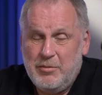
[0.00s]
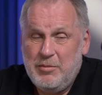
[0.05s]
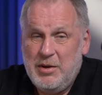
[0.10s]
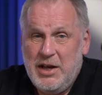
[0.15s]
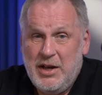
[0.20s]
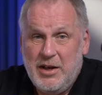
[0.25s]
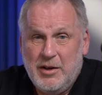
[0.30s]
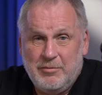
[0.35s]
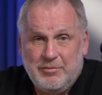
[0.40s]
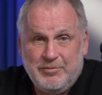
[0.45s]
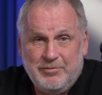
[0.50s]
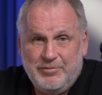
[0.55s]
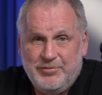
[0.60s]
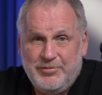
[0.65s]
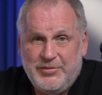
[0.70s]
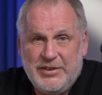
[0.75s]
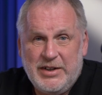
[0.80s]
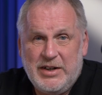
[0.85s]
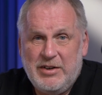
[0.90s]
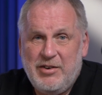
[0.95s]
I'm here,
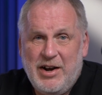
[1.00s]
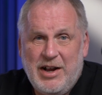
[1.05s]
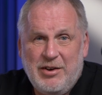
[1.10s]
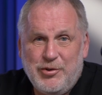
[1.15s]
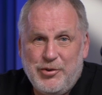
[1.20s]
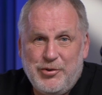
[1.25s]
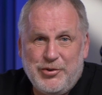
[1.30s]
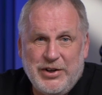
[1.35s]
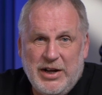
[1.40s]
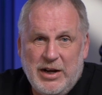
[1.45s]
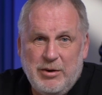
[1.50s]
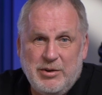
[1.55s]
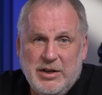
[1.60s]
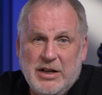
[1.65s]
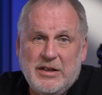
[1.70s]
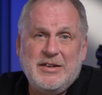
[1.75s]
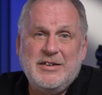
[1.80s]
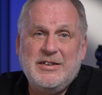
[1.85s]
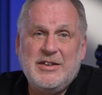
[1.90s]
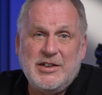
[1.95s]
sitting around all day with
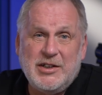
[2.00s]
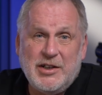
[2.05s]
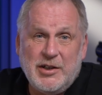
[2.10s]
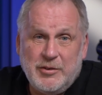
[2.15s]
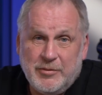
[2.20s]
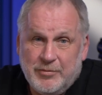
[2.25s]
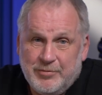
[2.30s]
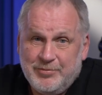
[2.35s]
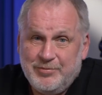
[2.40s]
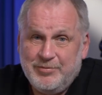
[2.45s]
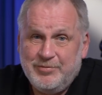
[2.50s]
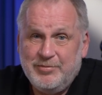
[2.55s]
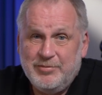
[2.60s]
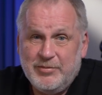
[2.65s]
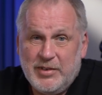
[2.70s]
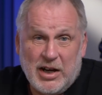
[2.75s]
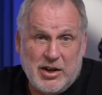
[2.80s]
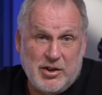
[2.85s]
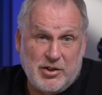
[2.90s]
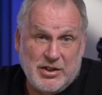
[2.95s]
nothing to do.
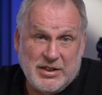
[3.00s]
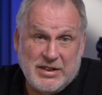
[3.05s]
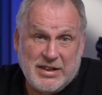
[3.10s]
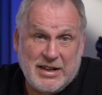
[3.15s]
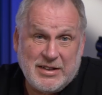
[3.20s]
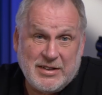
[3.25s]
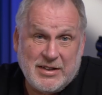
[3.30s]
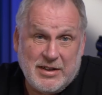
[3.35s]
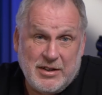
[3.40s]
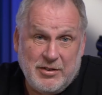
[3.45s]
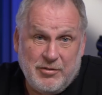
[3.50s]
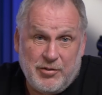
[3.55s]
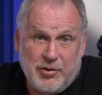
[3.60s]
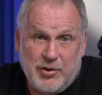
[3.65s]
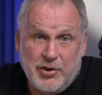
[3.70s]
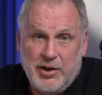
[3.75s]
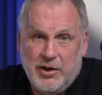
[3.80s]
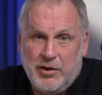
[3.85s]
I could have tested it for